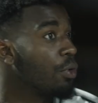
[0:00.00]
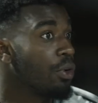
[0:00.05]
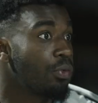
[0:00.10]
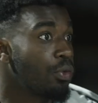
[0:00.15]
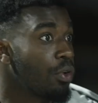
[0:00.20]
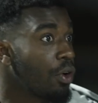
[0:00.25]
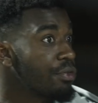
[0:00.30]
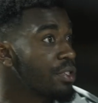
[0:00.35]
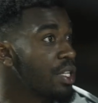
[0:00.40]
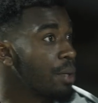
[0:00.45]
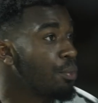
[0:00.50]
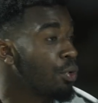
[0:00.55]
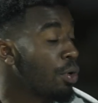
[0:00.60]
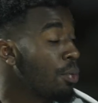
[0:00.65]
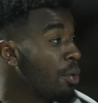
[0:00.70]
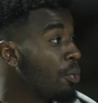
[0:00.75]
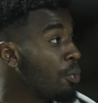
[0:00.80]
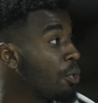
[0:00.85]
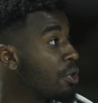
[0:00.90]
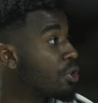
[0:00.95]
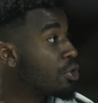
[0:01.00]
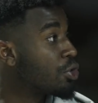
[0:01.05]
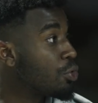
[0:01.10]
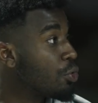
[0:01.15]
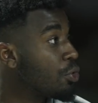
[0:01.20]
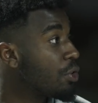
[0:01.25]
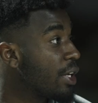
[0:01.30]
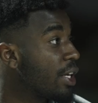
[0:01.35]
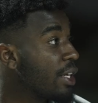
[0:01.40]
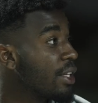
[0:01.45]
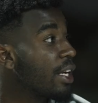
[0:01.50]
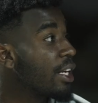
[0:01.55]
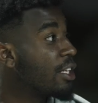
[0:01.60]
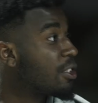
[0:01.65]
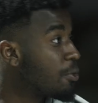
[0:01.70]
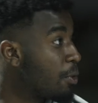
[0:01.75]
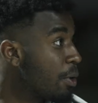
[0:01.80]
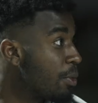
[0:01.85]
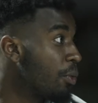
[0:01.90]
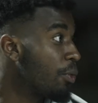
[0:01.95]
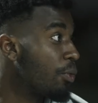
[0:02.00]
If you have some problem with the shooting, they train